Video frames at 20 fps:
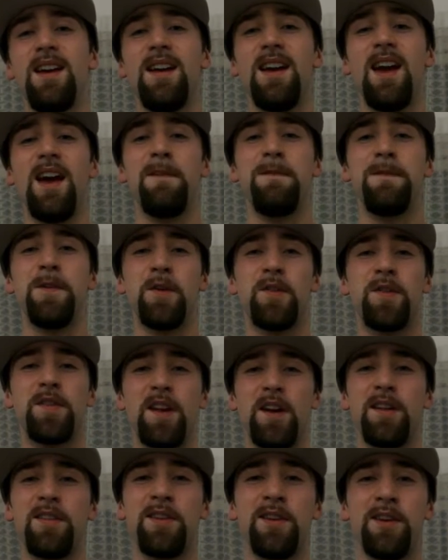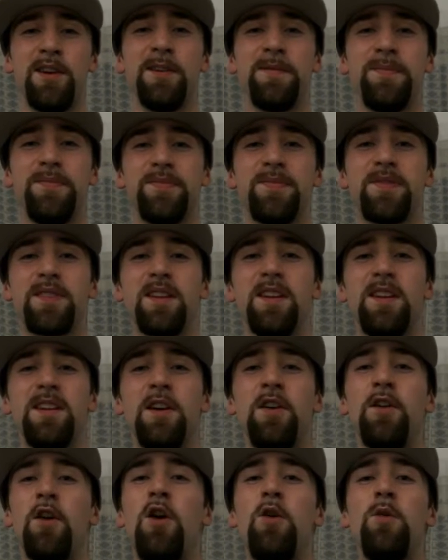If you stutter,
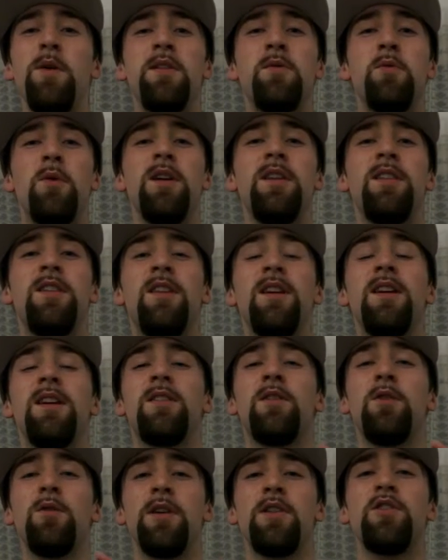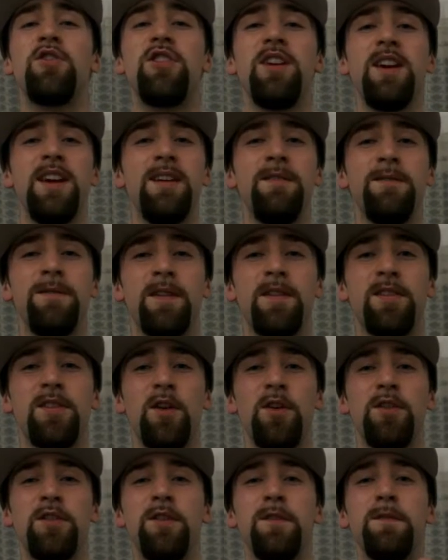you're always wanting to achieve a
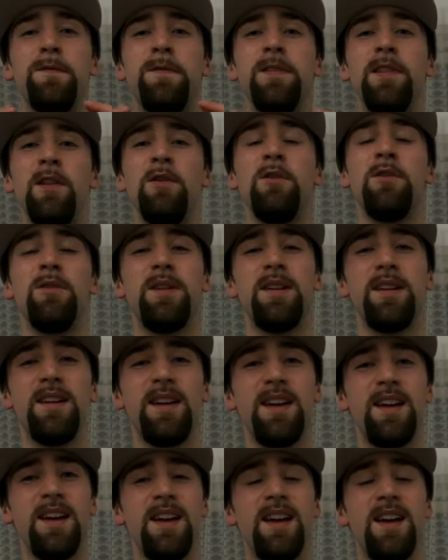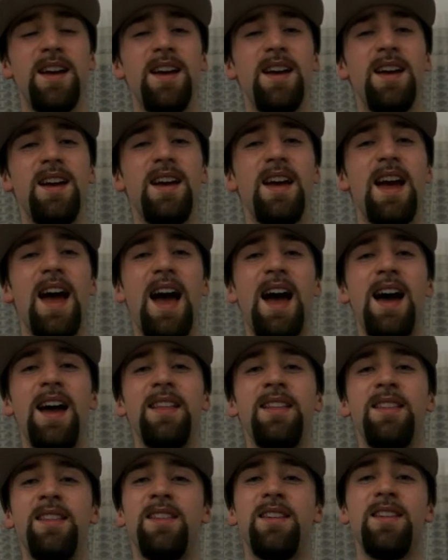certain flow.
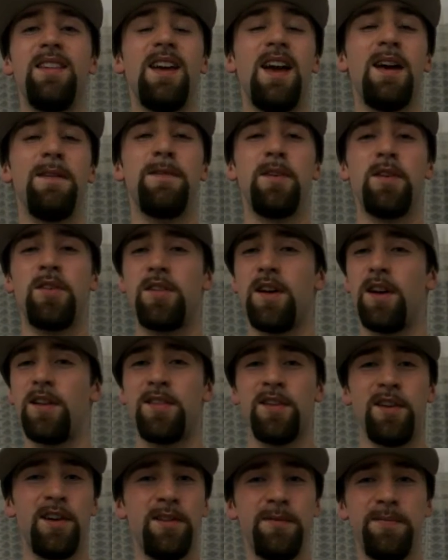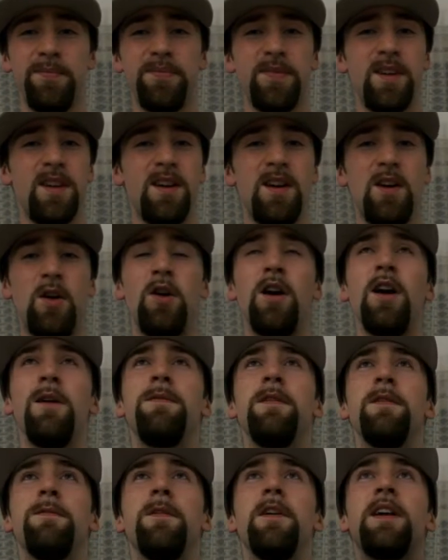And if you stutter, or if
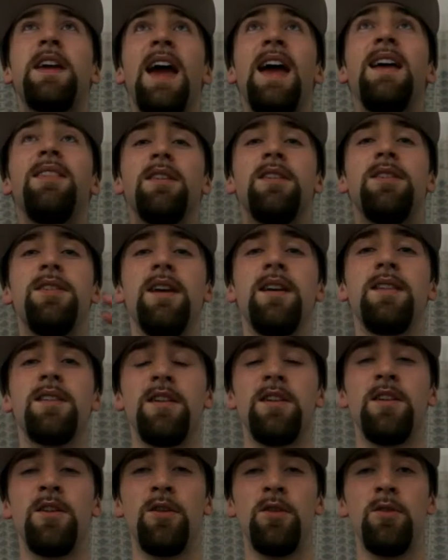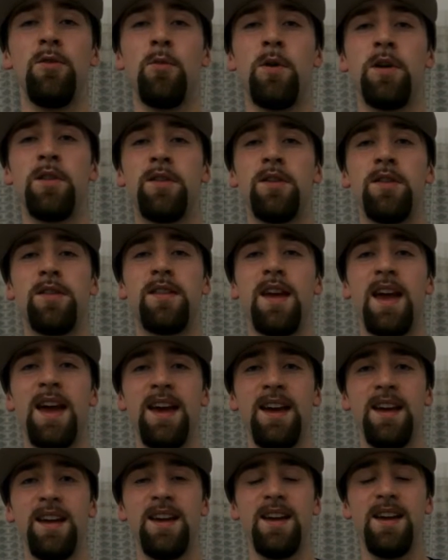you forget the things that you want to
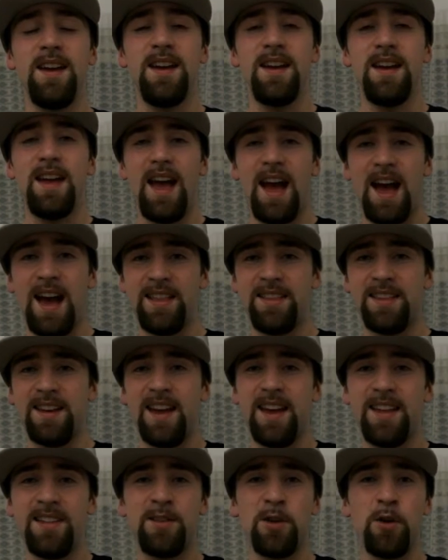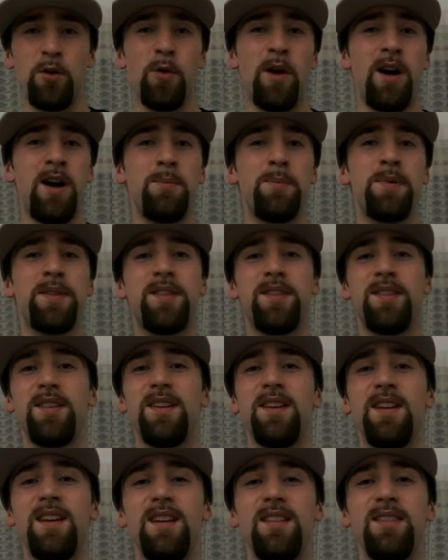say and it interrupts
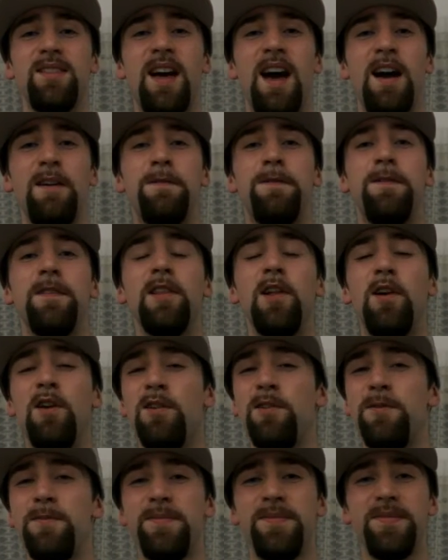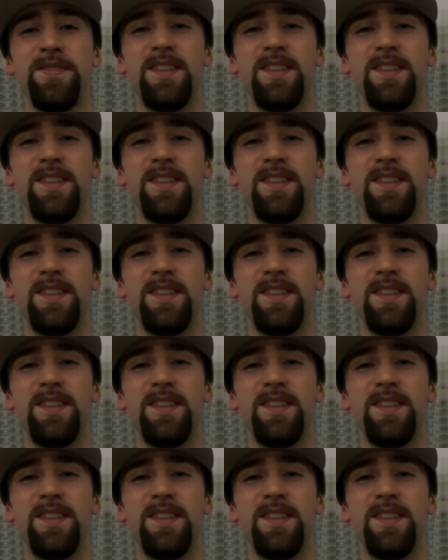that flow,